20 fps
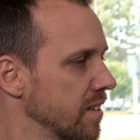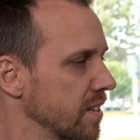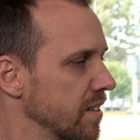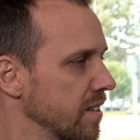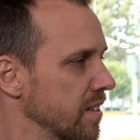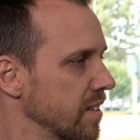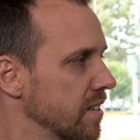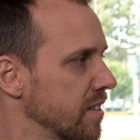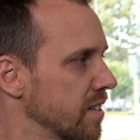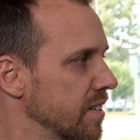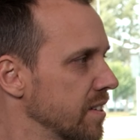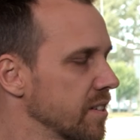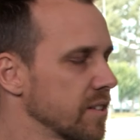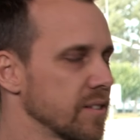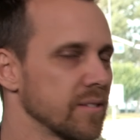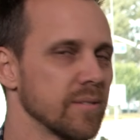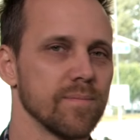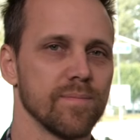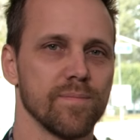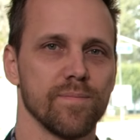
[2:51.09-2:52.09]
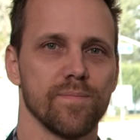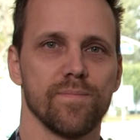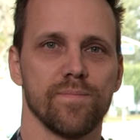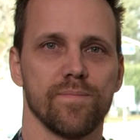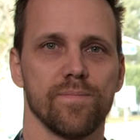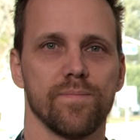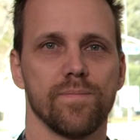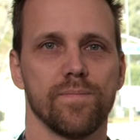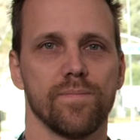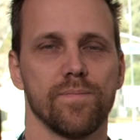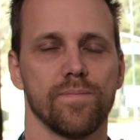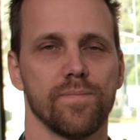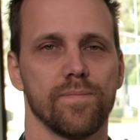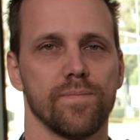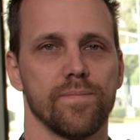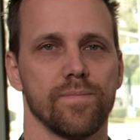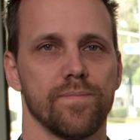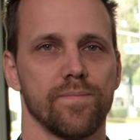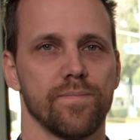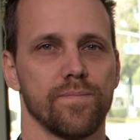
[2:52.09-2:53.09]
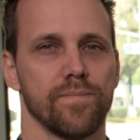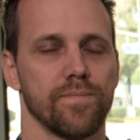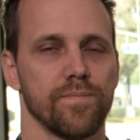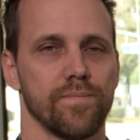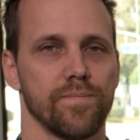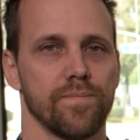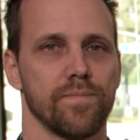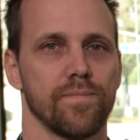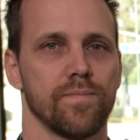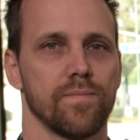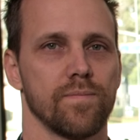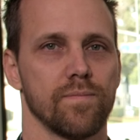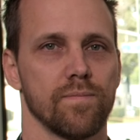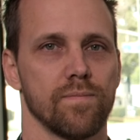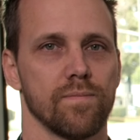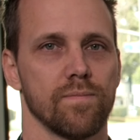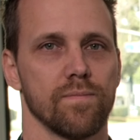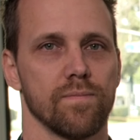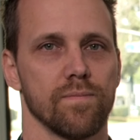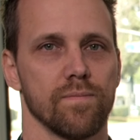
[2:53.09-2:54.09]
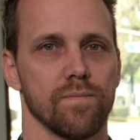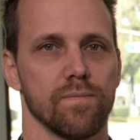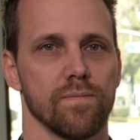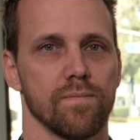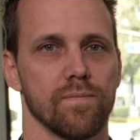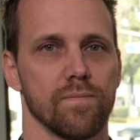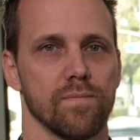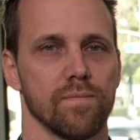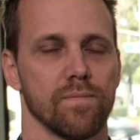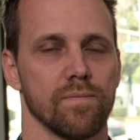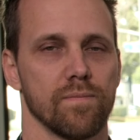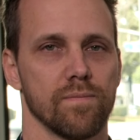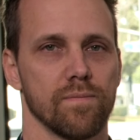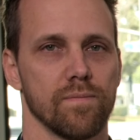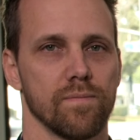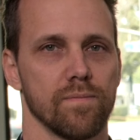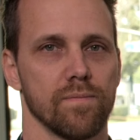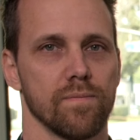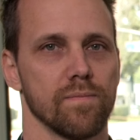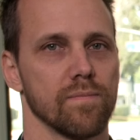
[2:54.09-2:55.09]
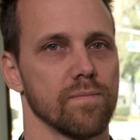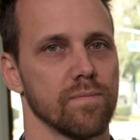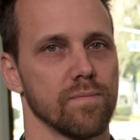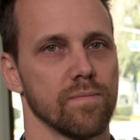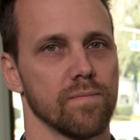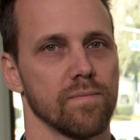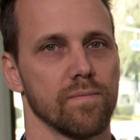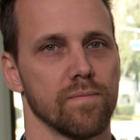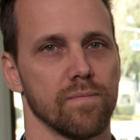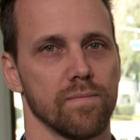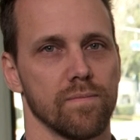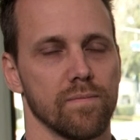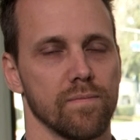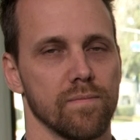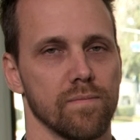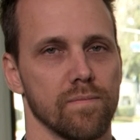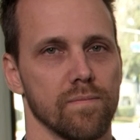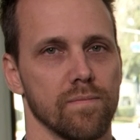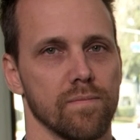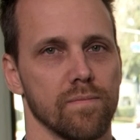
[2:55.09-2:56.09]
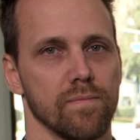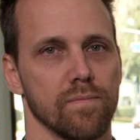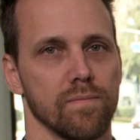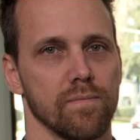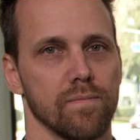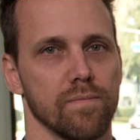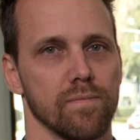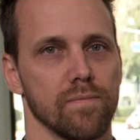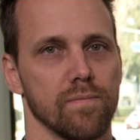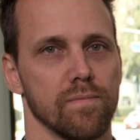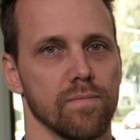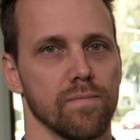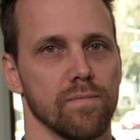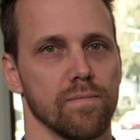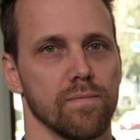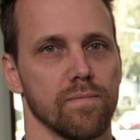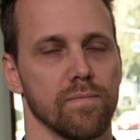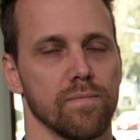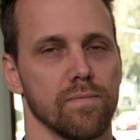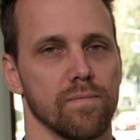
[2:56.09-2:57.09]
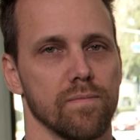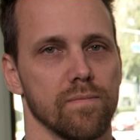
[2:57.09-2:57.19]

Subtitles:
(silent)